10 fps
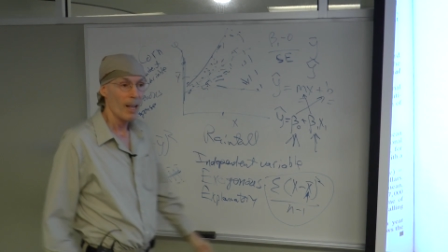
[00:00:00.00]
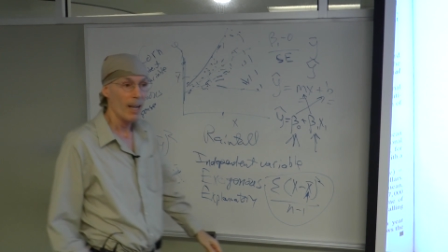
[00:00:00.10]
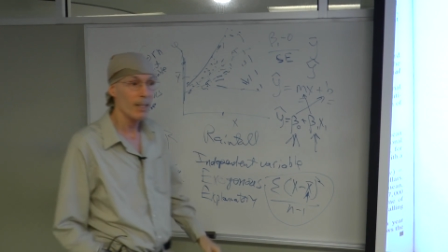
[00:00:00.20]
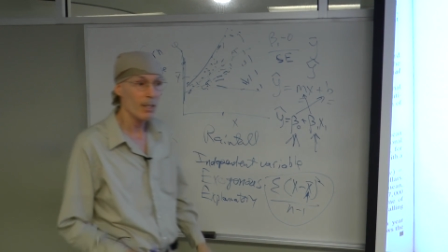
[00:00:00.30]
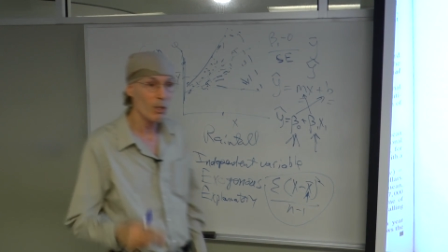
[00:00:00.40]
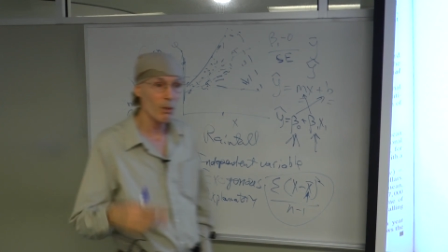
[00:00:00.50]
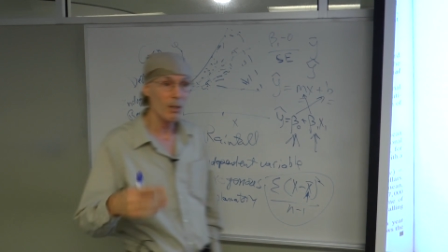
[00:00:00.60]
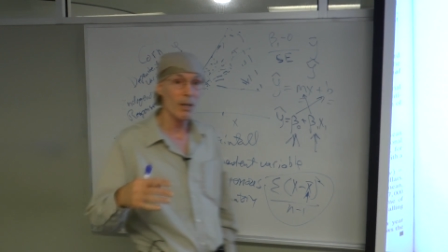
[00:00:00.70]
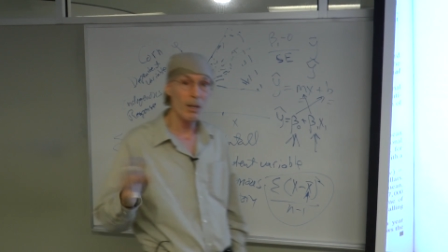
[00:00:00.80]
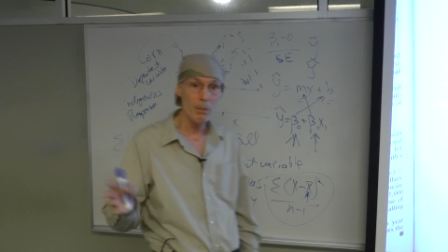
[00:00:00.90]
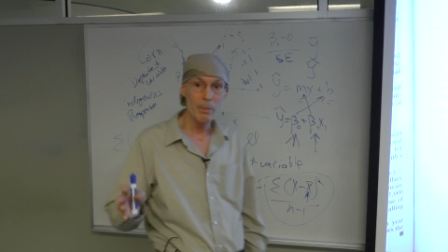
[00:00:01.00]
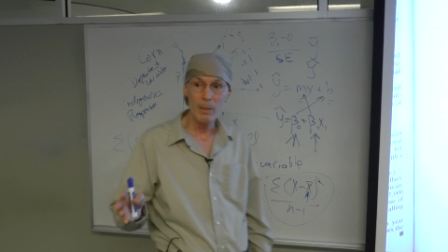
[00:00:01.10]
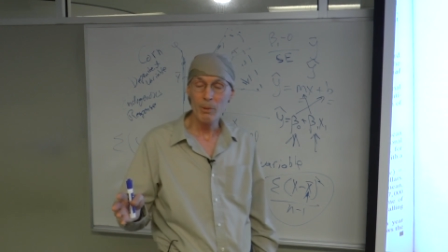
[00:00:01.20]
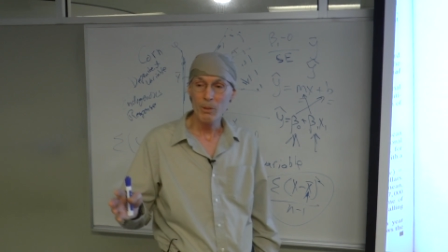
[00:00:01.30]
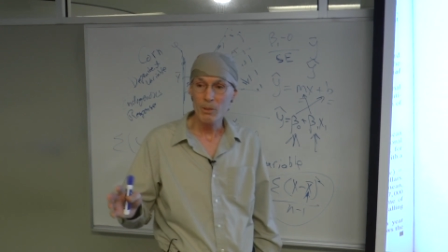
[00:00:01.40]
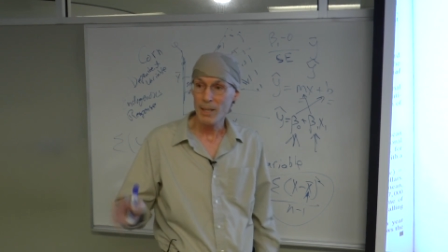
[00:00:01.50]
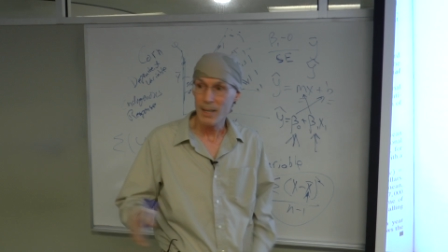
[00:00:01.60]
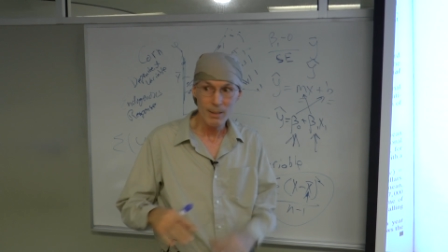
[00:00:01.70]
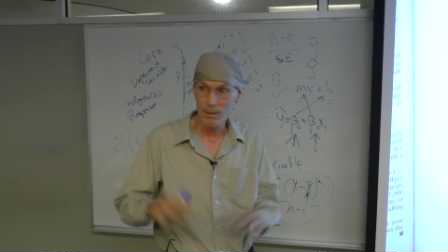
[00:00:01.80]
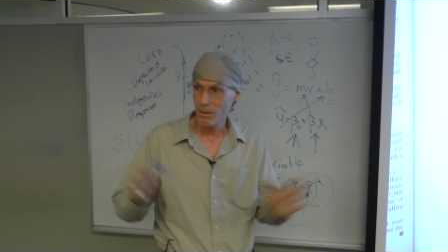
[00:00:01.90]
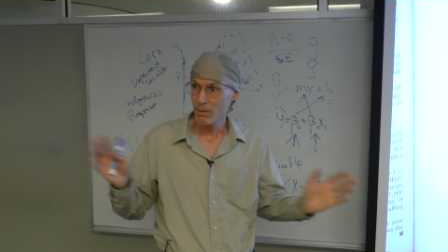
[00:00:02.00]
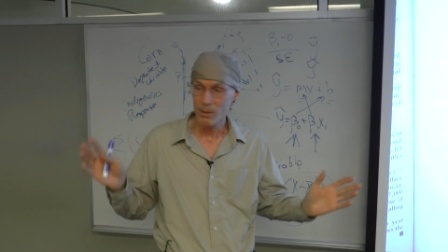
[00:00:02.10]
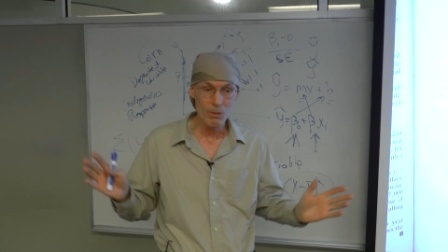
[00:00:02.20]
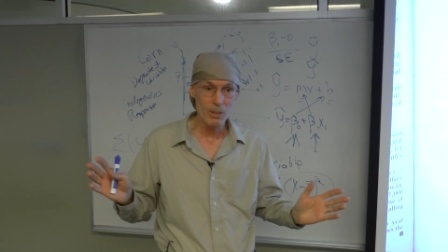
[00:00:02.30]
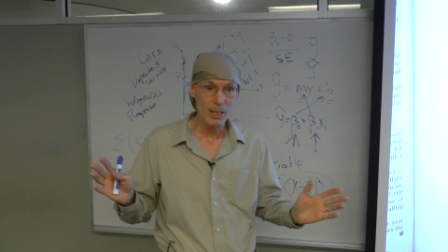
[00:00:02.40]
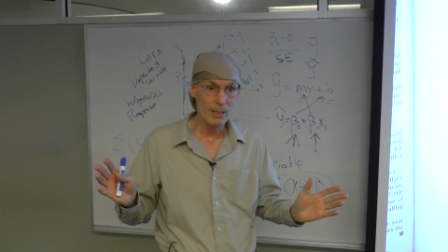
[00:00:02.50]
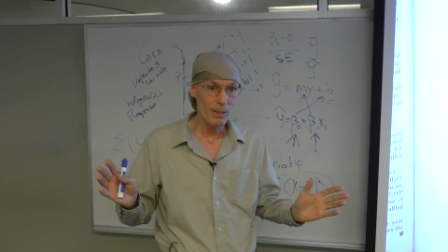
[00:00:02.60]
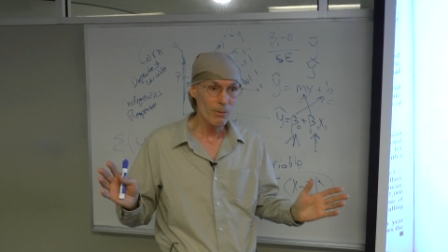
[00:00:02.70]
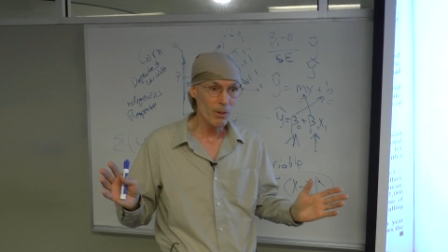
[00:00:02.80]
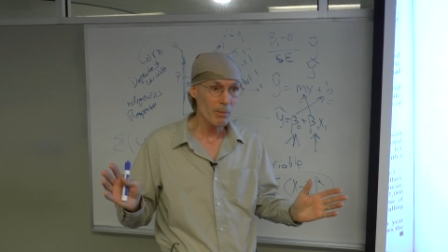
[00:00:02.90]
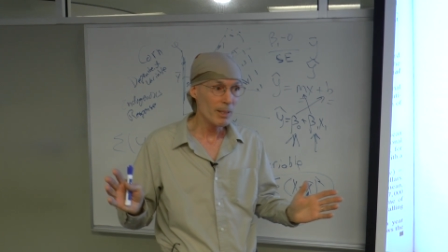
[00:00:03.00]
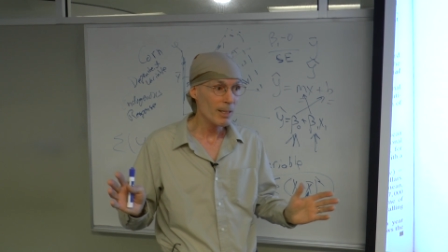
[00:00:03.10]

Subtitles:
And then there are other people who say, no, you don't change the formula.